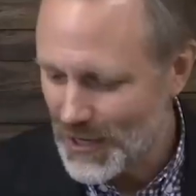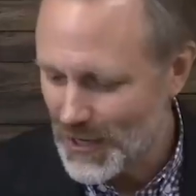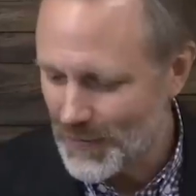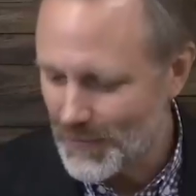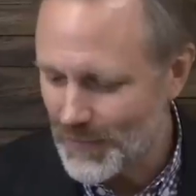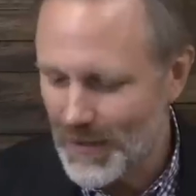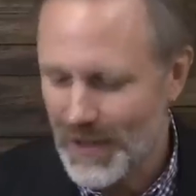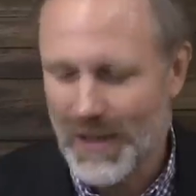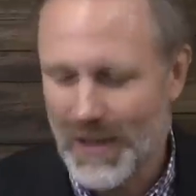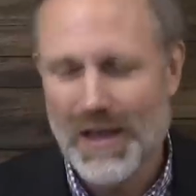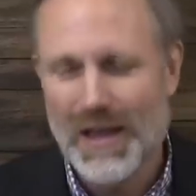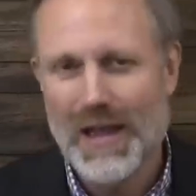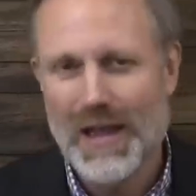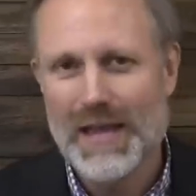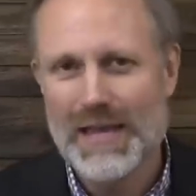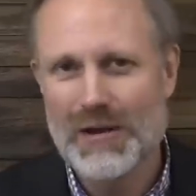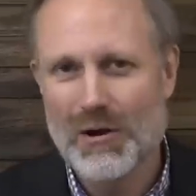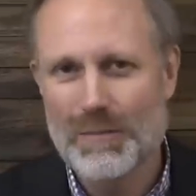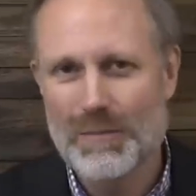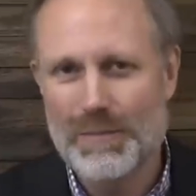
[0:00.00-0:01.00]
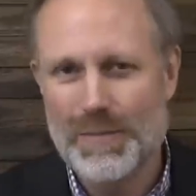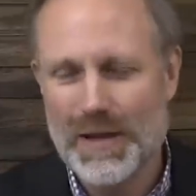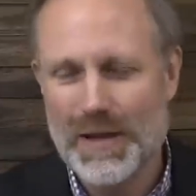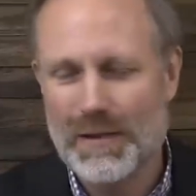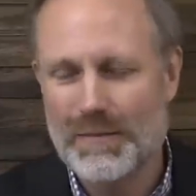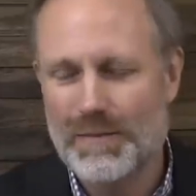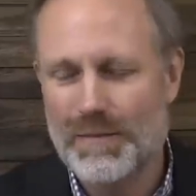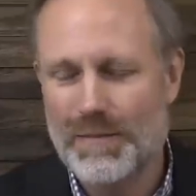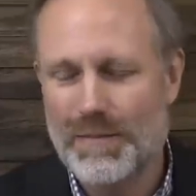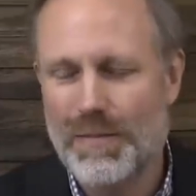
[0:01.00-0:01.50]
Um, you know, a
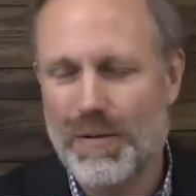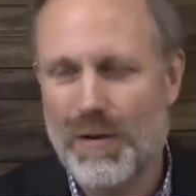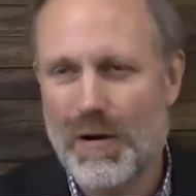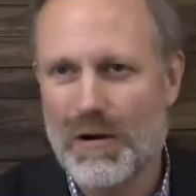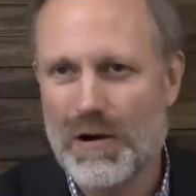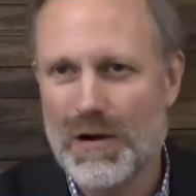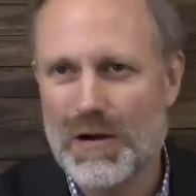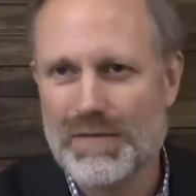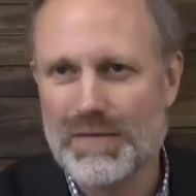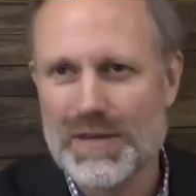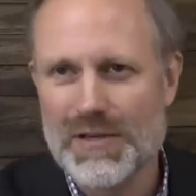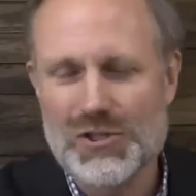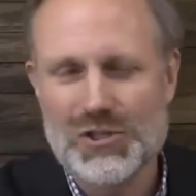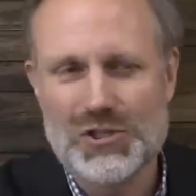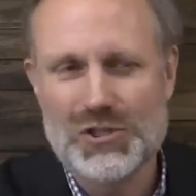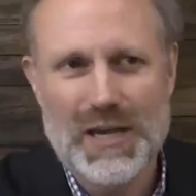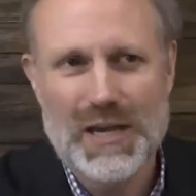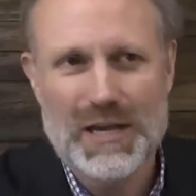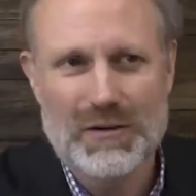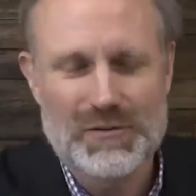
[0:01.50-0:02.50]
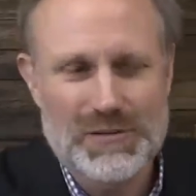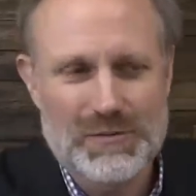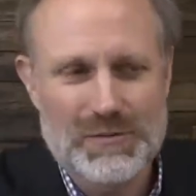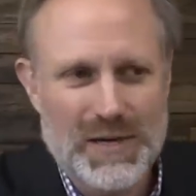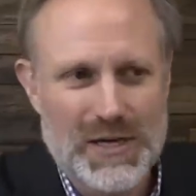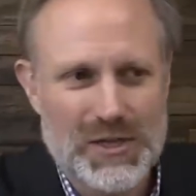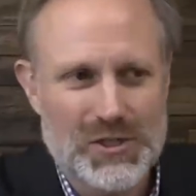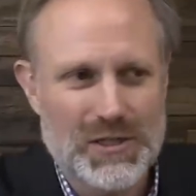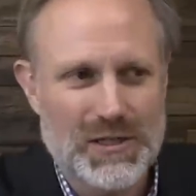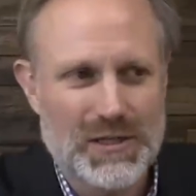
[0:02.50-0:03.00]
big part of this channel's
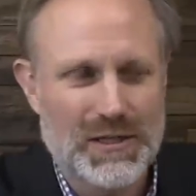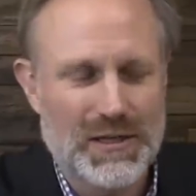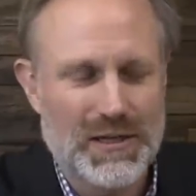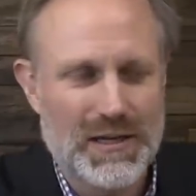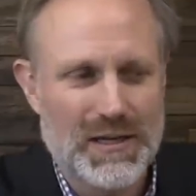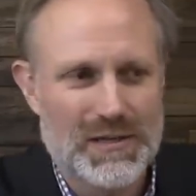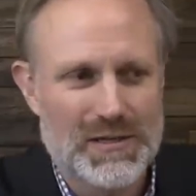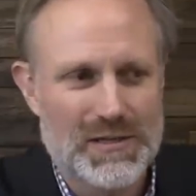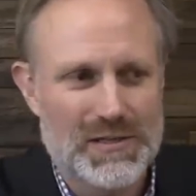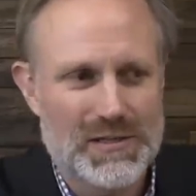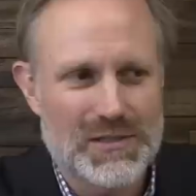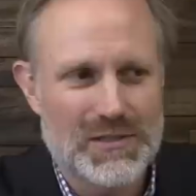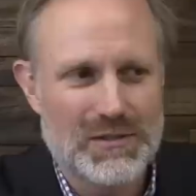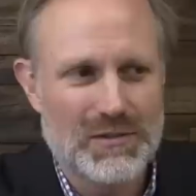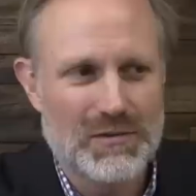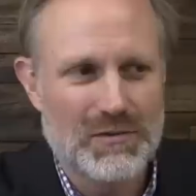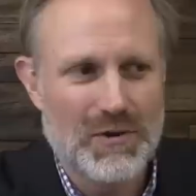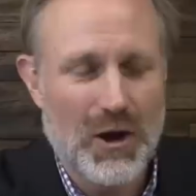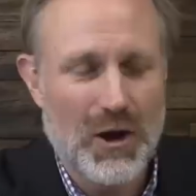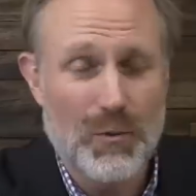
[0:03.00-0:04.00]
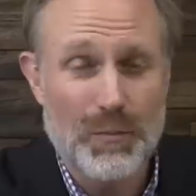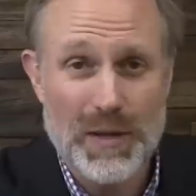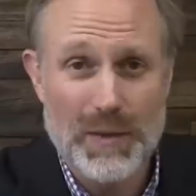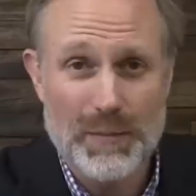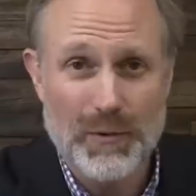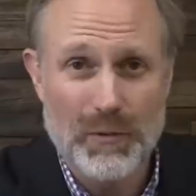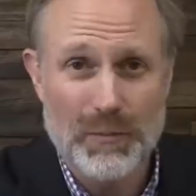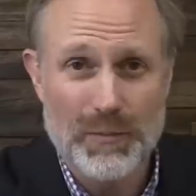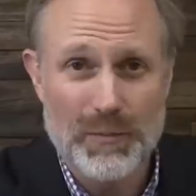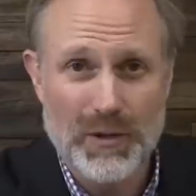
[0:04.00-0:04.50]
mission is to help
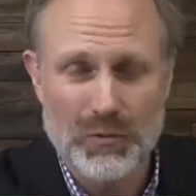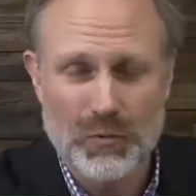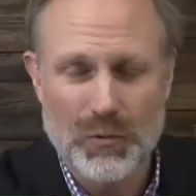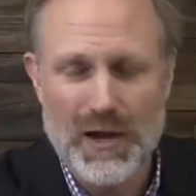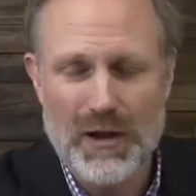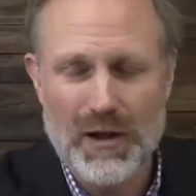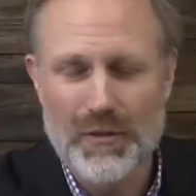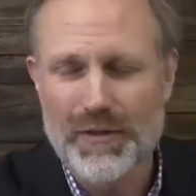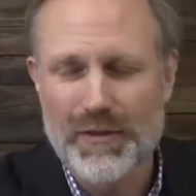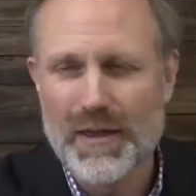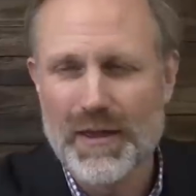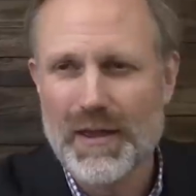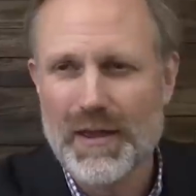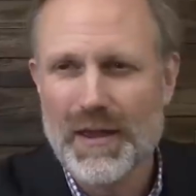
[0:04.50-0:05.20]
people build wealth,